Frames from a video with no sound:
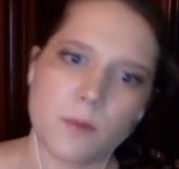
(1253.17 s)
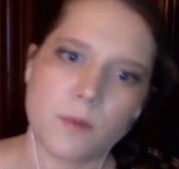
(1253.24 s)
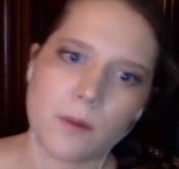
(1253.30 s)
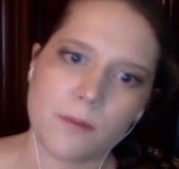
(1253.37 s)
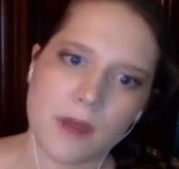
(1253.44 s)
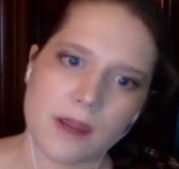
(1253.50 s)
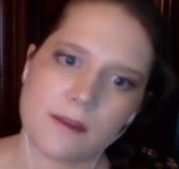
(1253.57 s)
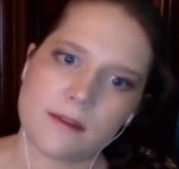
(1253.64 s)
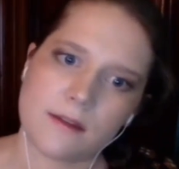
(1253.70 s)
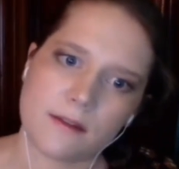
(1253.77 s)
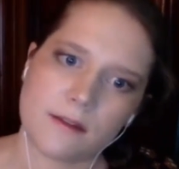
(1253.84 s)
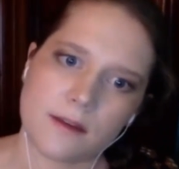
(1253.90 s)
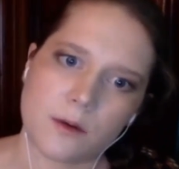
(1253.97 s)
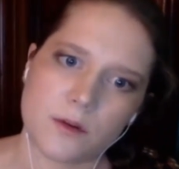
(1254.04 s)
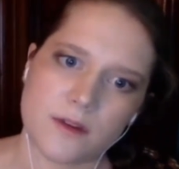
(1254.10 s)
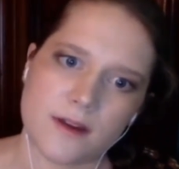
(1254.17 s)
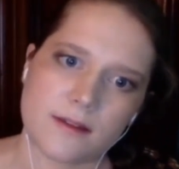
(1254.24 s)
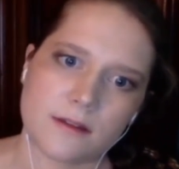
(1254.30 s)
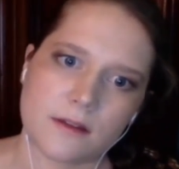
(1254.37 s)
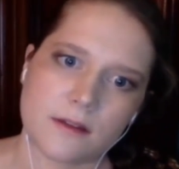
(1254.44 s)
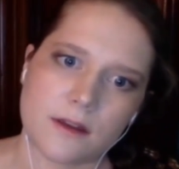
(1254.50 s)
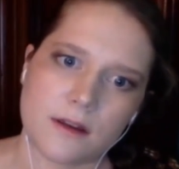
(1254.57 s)
have been made since he was
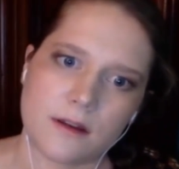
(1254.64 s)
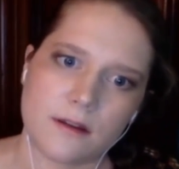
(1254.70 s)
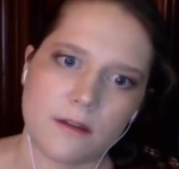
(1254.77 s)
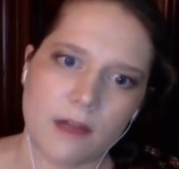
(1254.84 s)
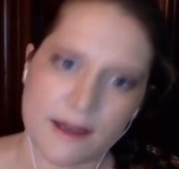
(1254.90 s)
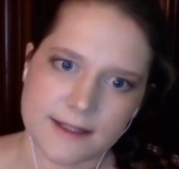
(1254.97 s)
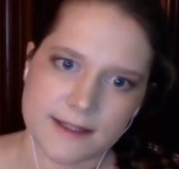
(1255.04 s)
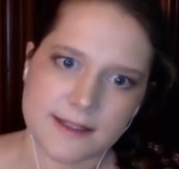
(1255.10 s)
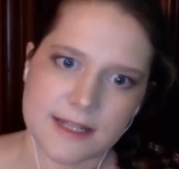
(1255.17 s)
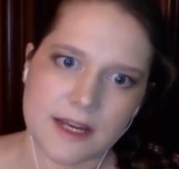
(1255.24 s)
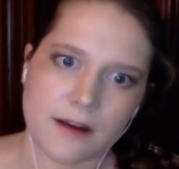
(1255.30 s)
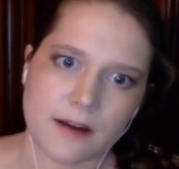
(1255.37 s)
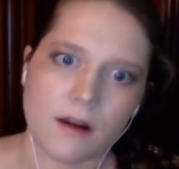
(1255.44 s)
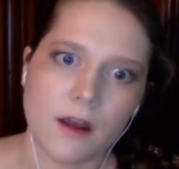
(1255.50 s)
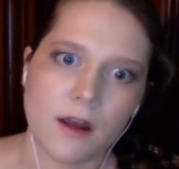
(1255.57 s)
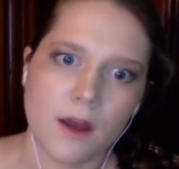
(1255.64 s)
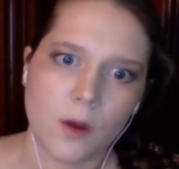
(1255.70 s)
isolated last year,